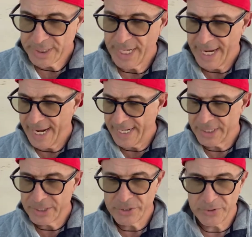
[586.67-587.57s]

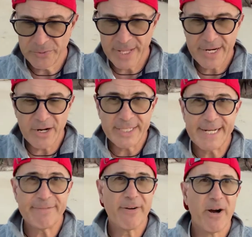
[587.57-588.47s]
and to then
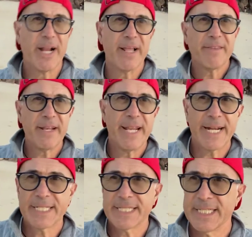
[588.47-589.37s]
identify the
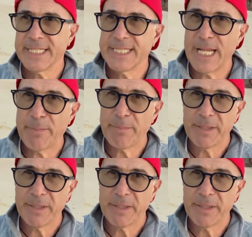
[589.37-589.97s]
next step